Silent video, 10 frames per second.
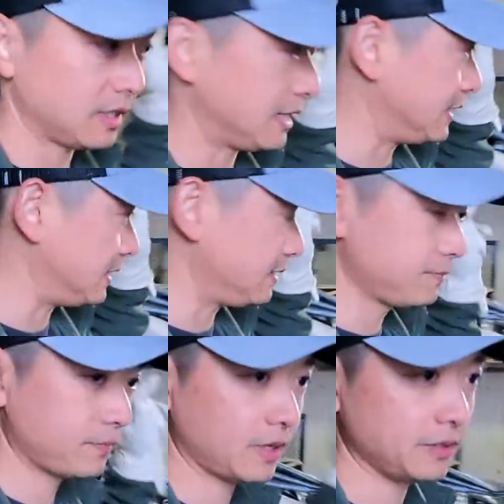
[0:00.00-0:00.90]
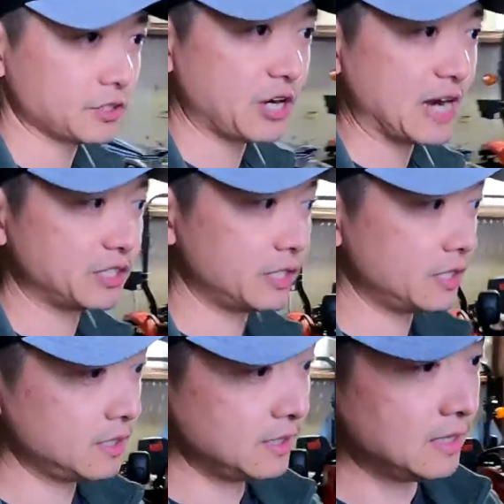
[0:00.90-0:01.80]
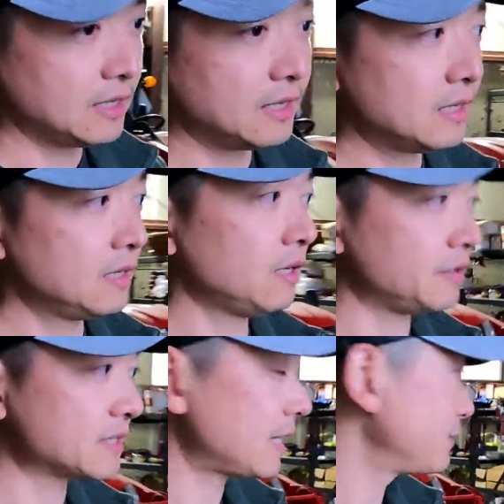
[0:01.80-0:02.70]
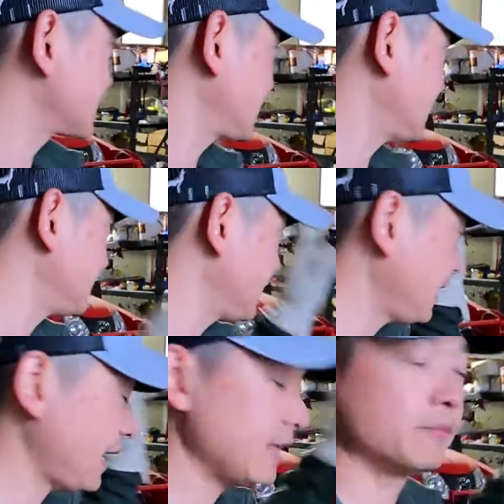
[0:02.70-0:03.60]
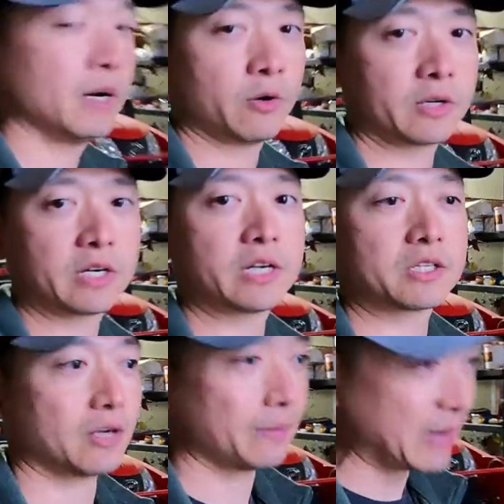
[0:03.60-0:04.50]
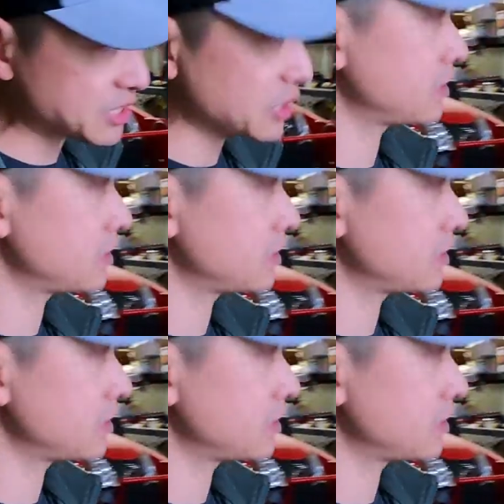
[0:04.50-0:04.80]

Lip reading: on the tractor, on the side-by-side, and the mower. So I'm actually